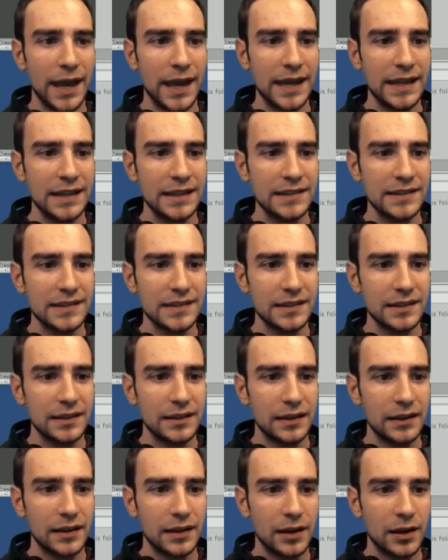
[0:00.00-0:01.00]
Edit,
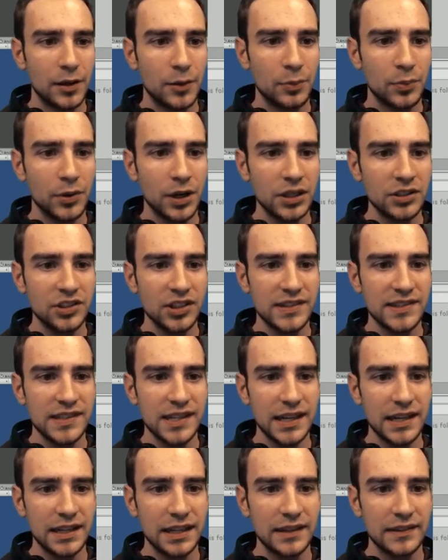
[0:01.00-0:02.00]
Project
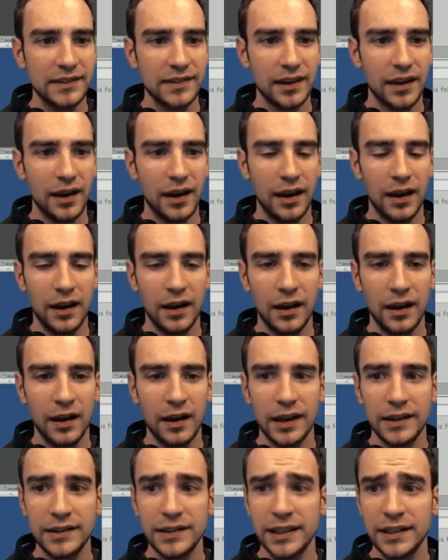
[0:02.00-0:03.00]
Settings, uh,
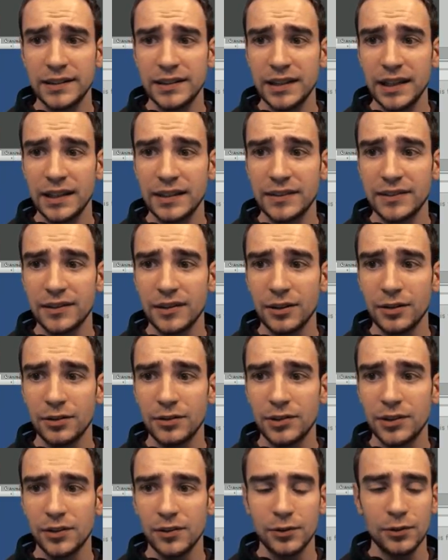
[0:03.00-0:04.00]
and then let's go
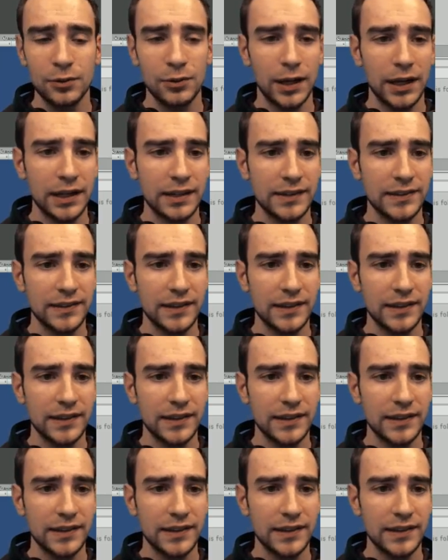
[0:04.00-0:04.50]
to, I guess